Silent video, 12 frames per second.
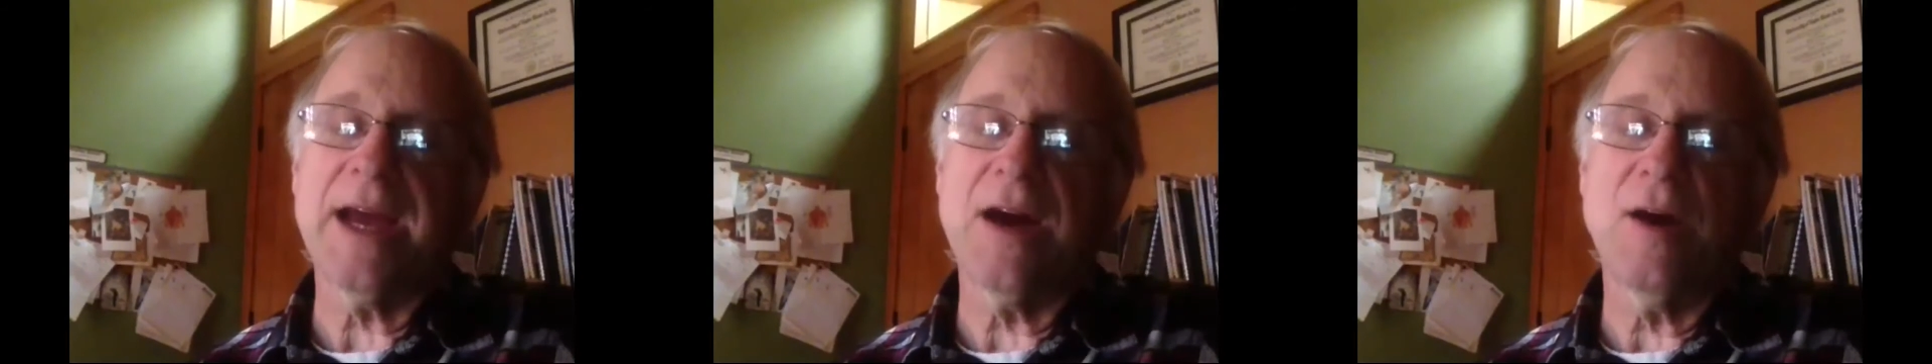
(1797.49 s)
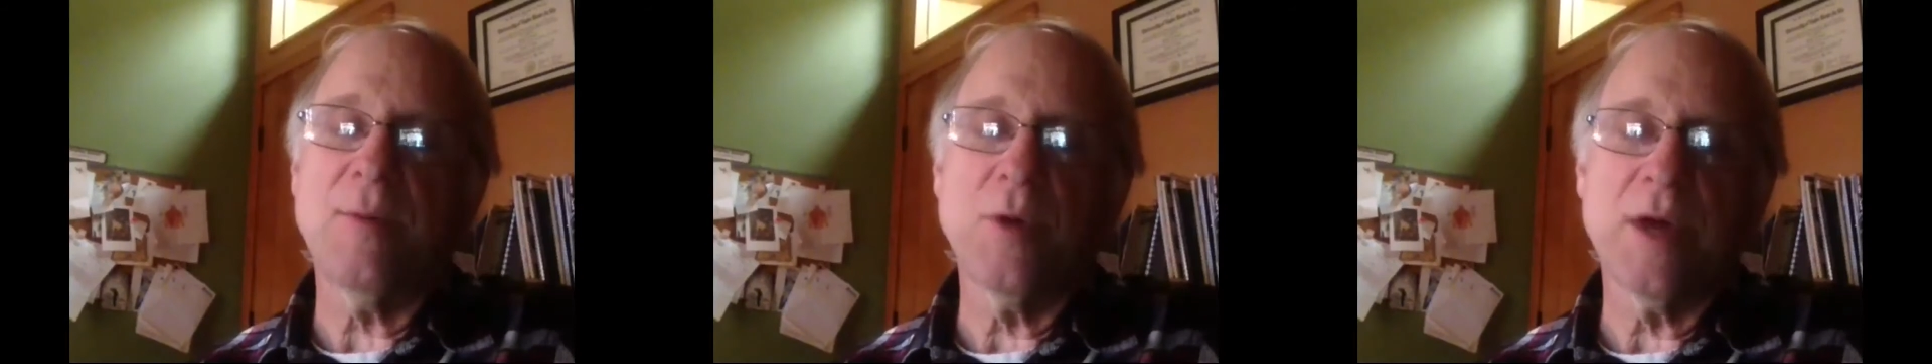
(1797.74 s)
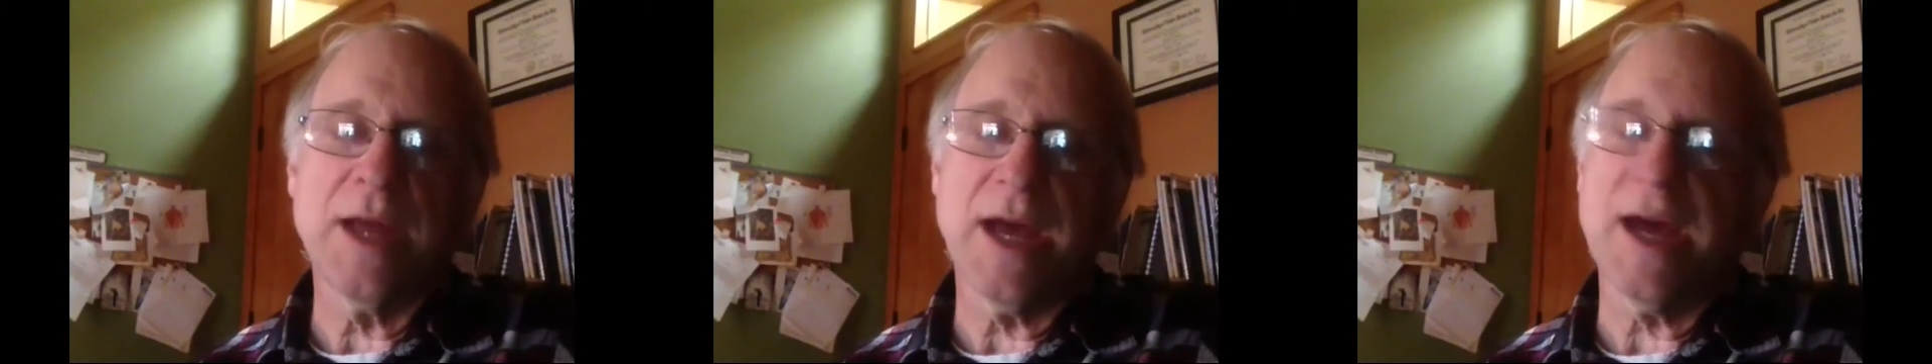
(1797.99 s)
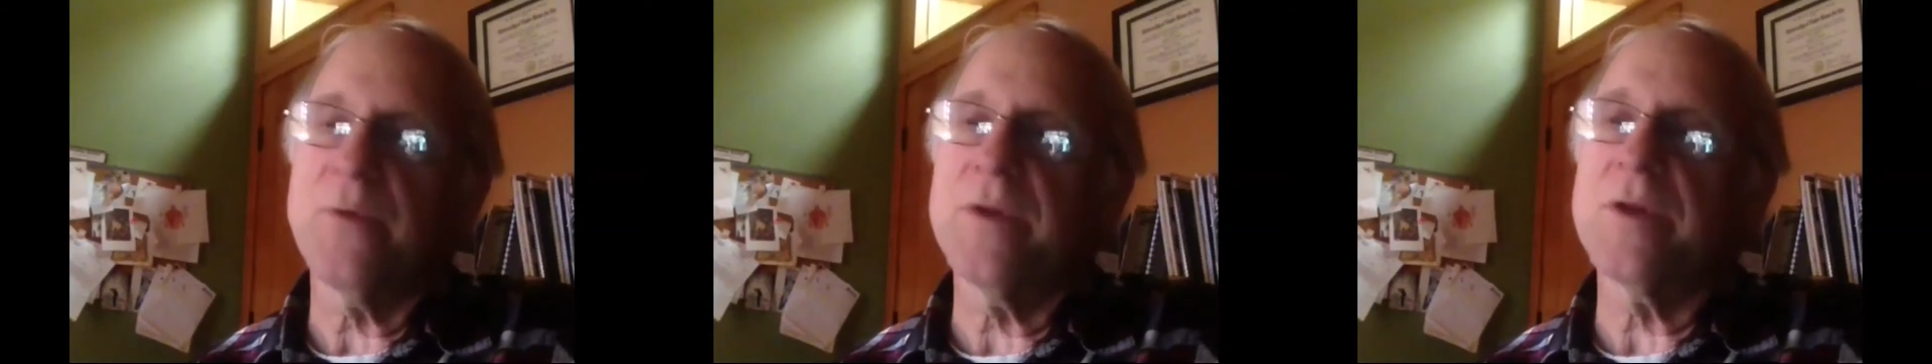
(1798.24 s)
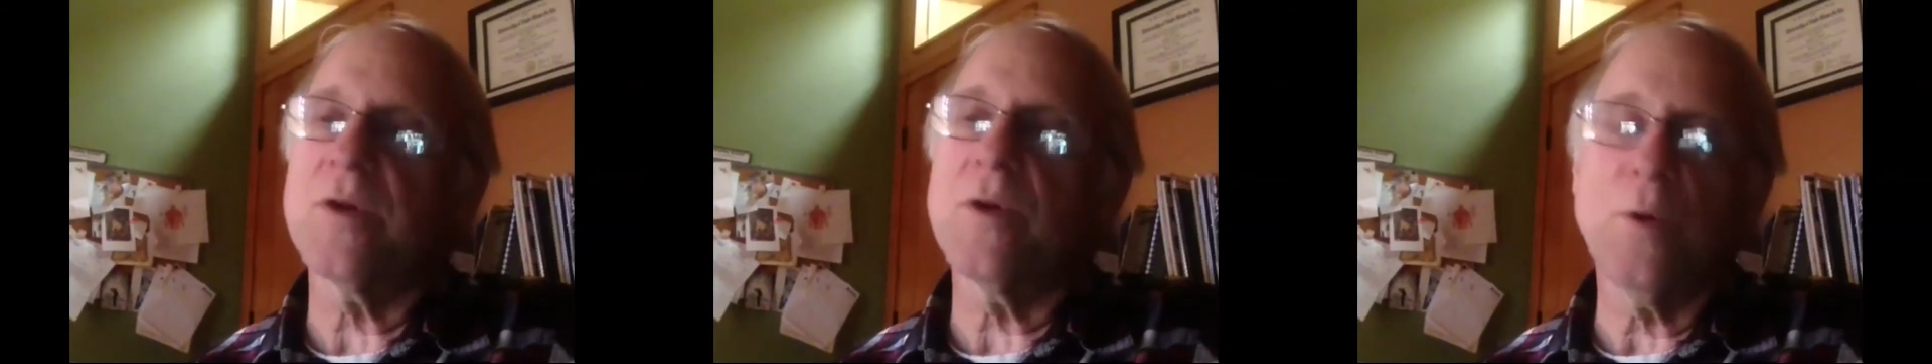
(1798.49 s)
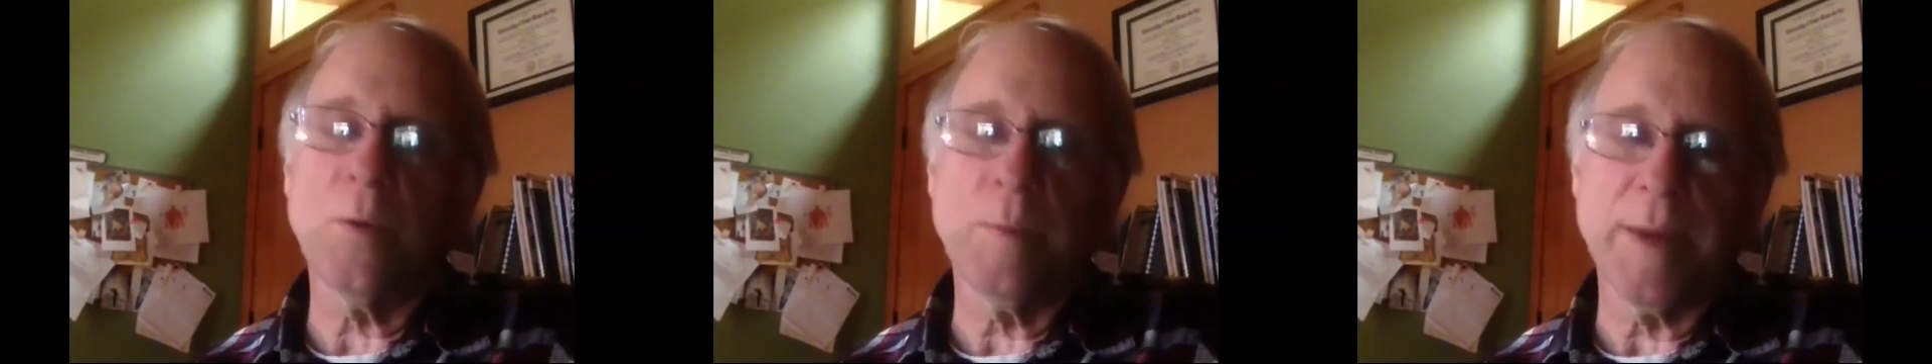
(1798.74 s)
cowboy hat with a
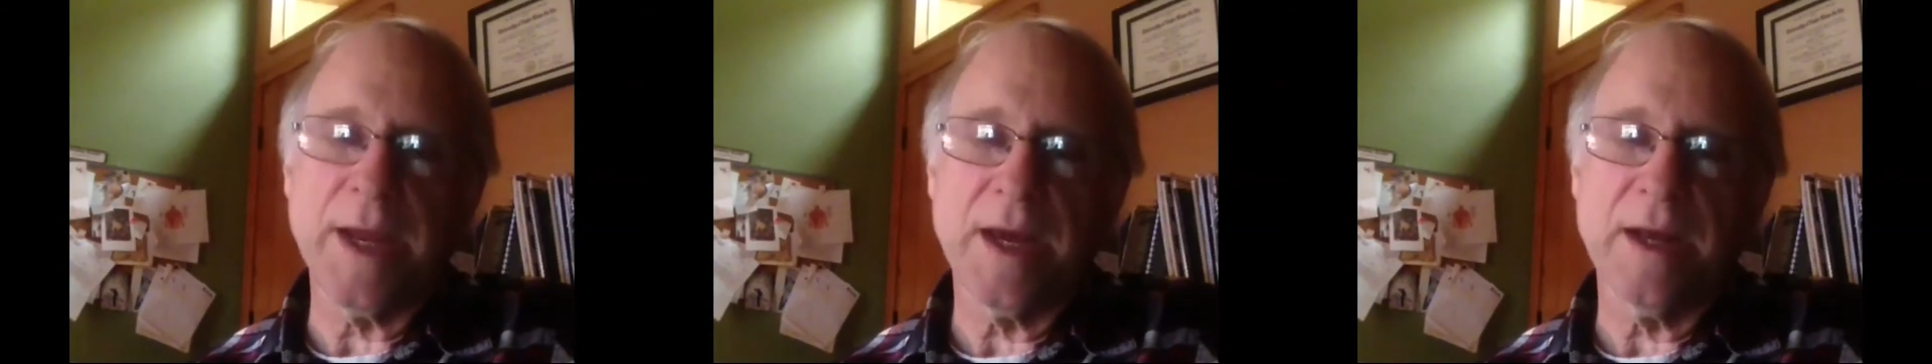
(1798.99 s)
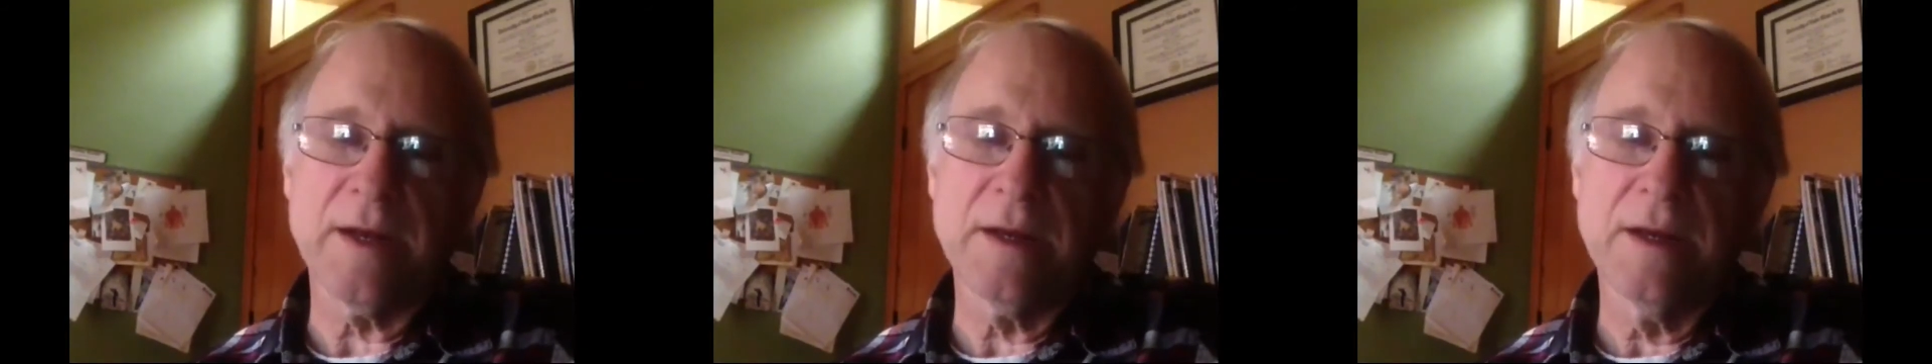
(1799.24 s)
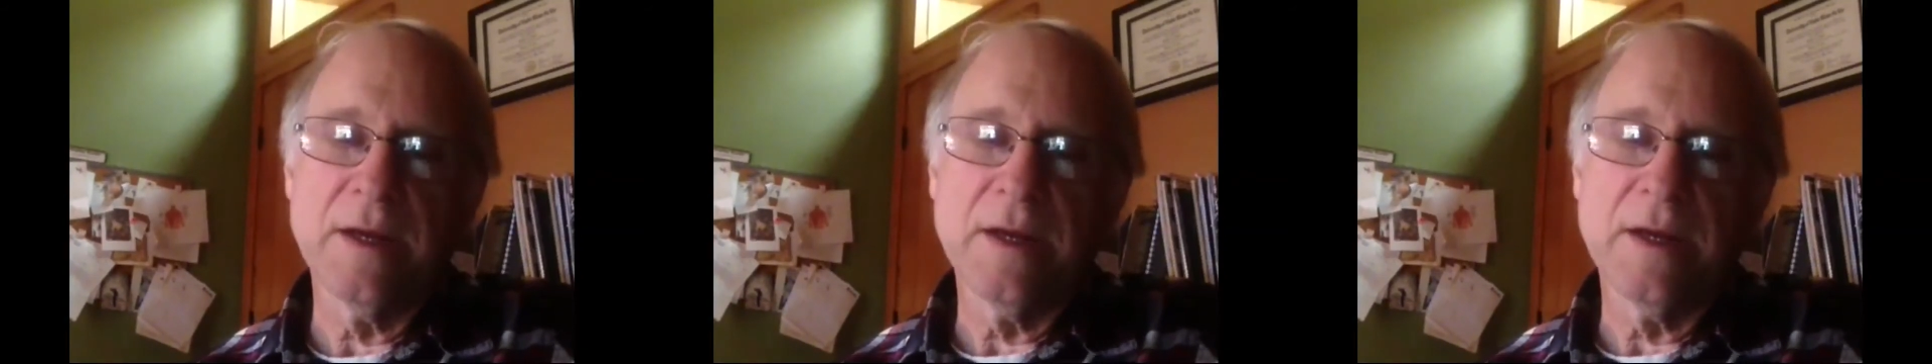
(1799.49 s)
gold band.